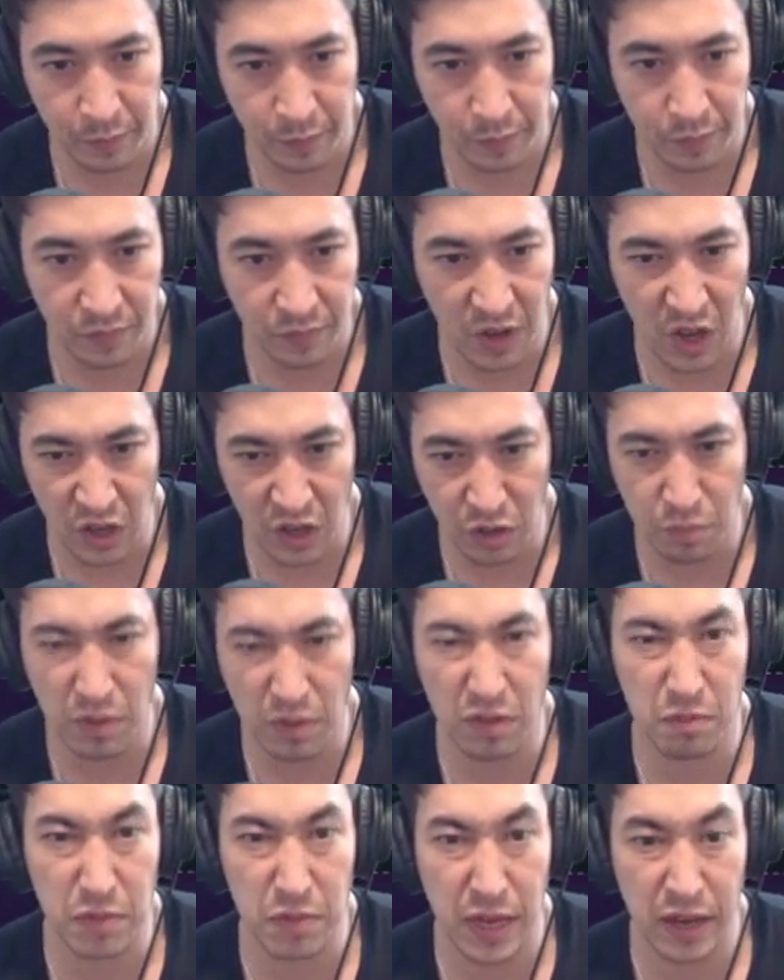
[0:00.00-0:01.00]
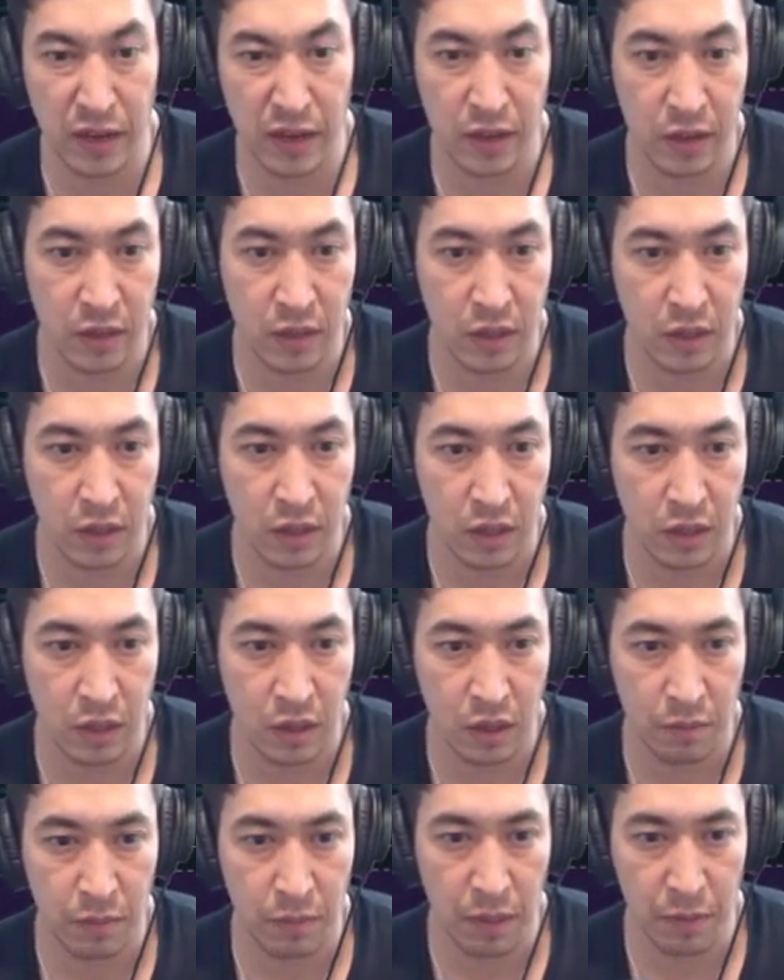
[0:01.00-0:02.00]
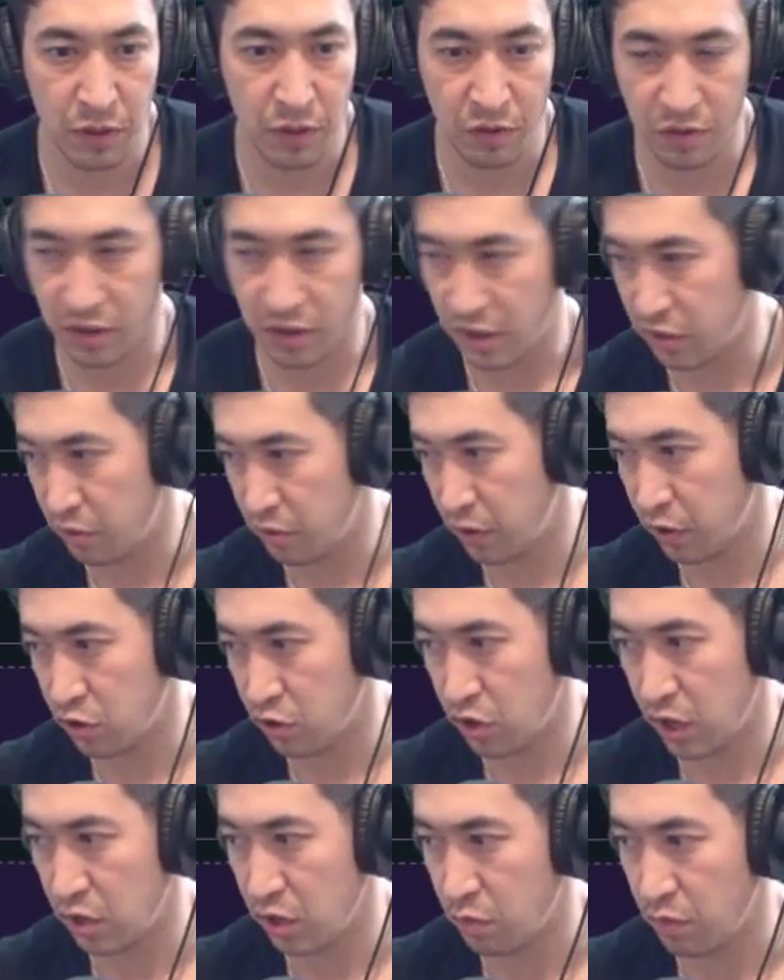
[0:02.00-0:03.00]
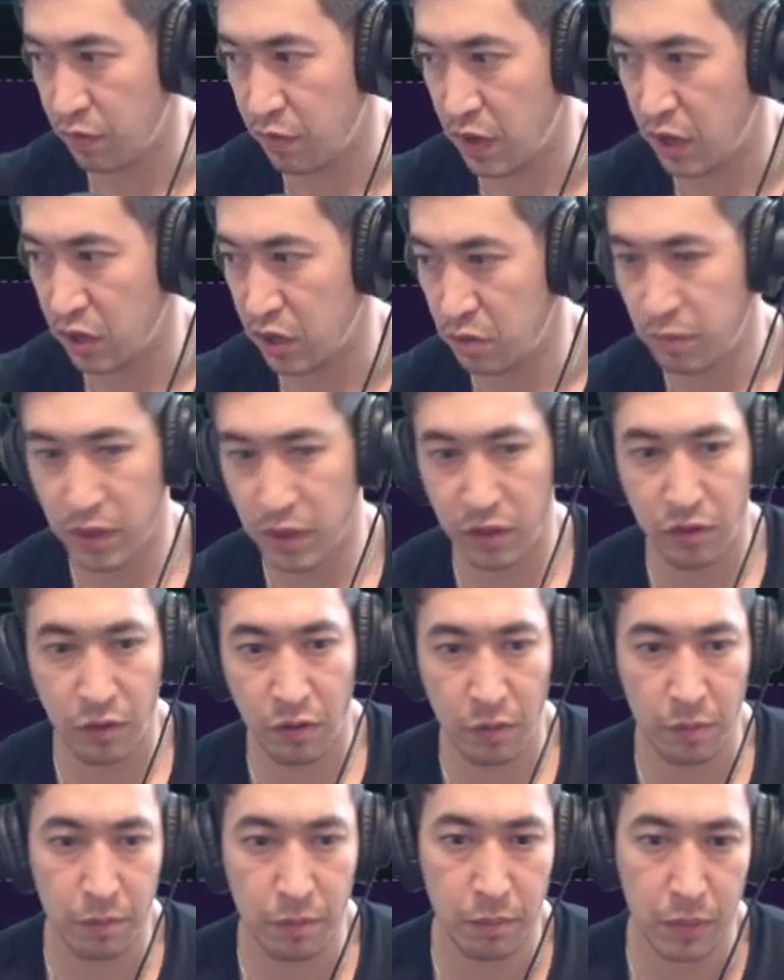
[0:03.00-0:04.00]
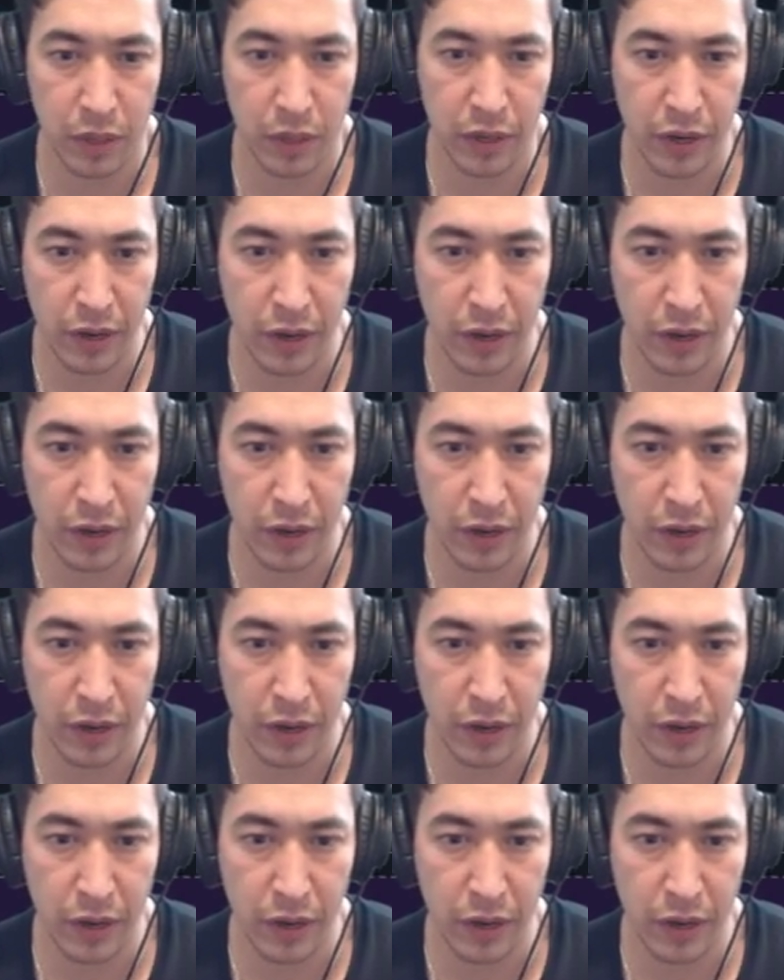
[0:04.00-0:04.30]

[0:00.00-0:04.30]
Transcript: Volume is meh. Maybe there's another exchange where volume is, but